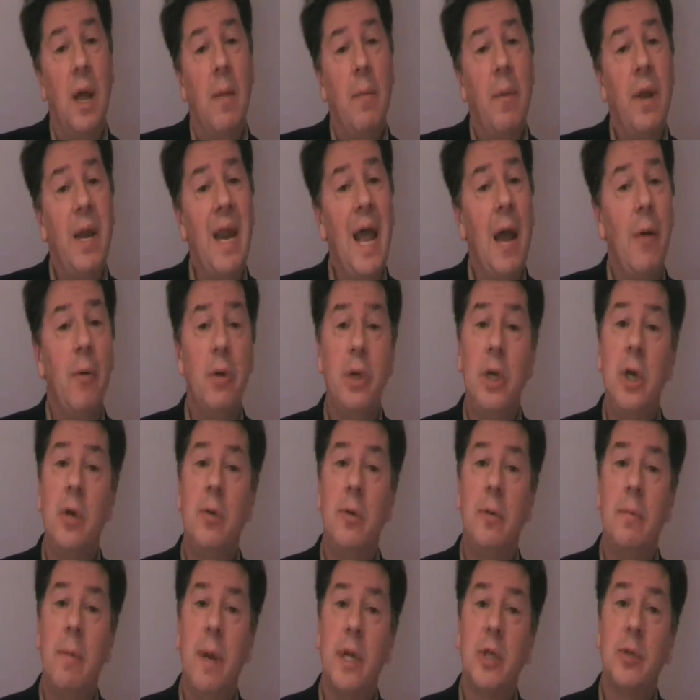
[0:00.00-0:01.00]
But now a new
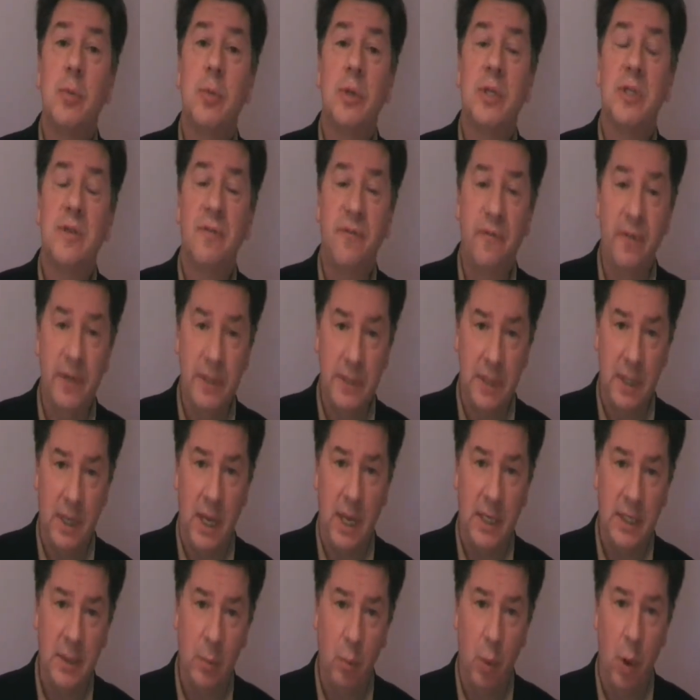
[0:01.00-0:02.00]
and much more
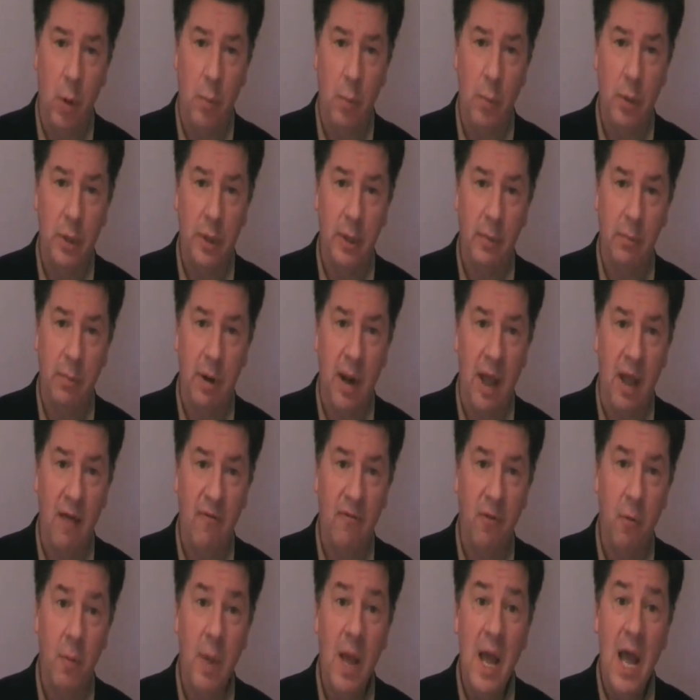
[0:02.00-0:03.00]
sophisticated web building
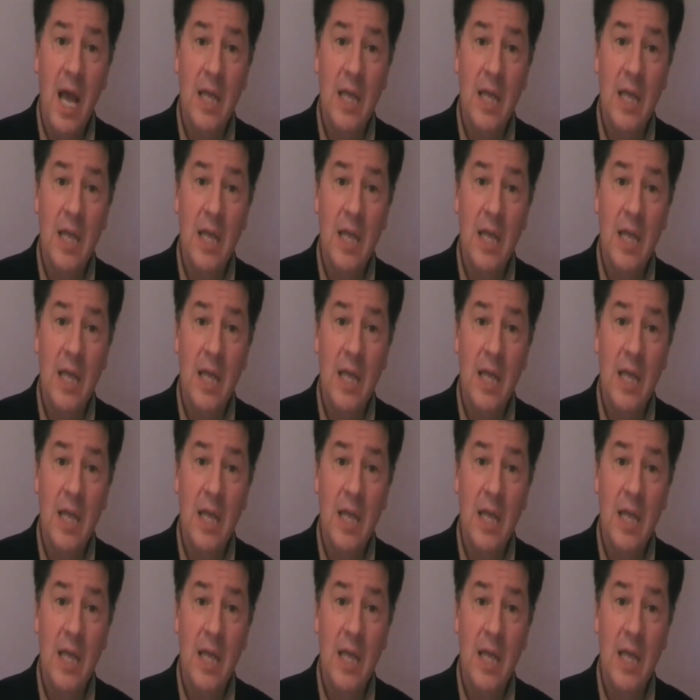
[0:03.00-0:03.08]
platform